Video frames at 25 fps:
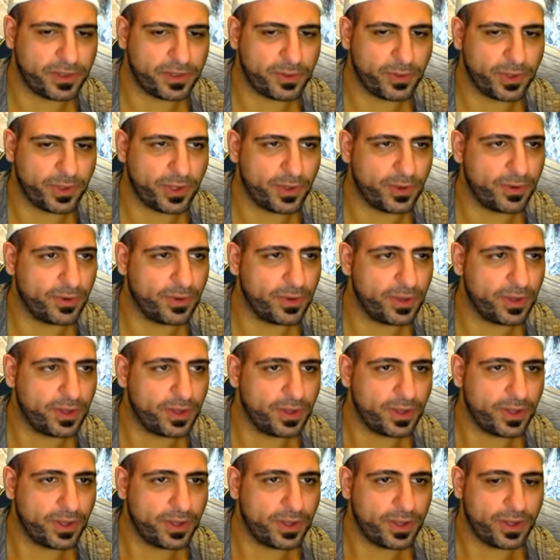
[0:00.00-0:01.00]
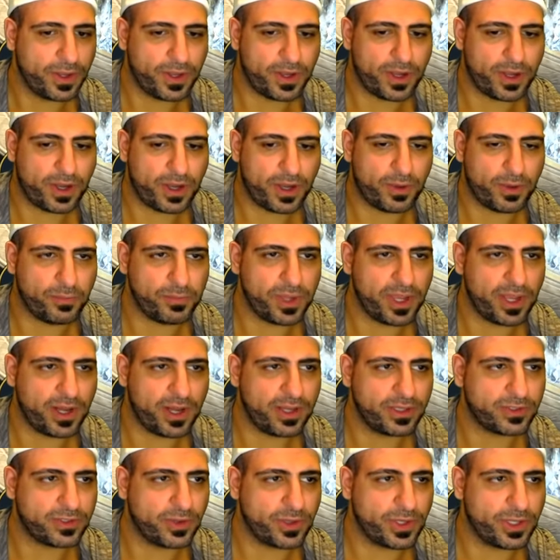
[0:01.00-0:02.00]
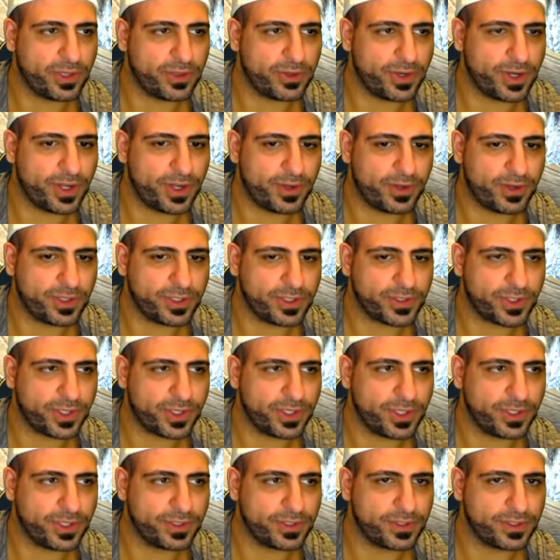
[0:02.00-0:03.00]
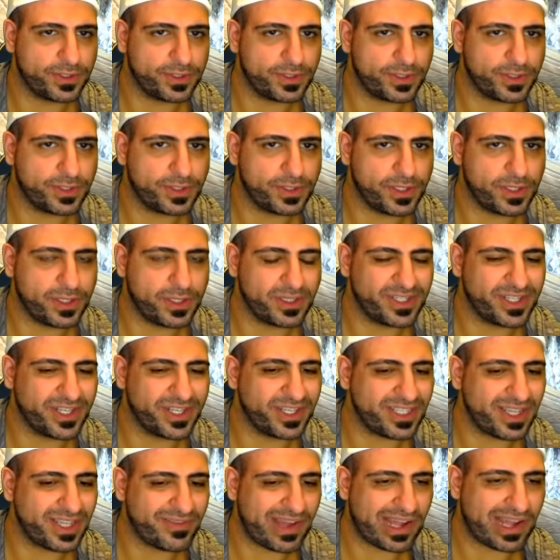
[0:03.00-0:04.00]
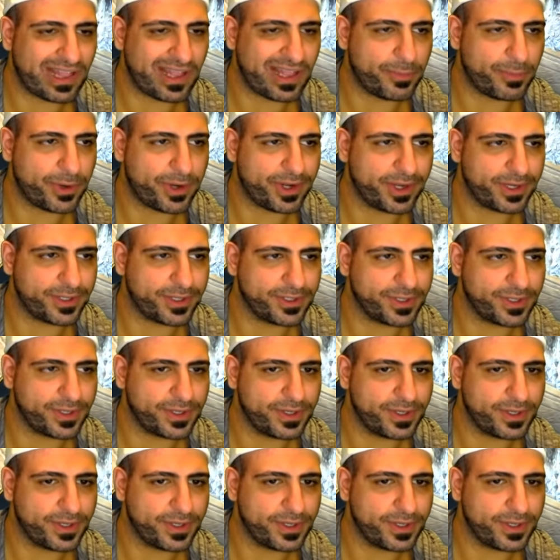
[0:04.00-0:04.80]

There we go. Yeah, let's go kill her now. Let's try this. She does have ally protection.